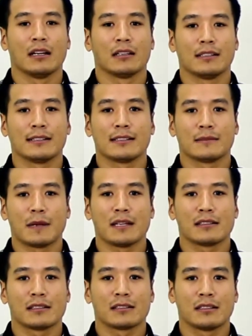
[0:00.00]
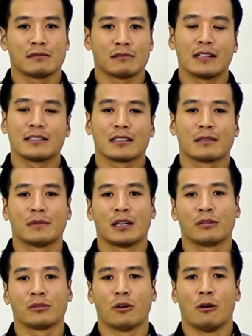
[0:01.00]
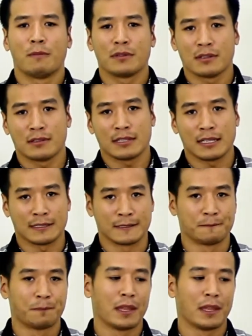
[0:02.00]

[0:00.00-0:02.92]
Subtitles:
This is basically writing about opposite things.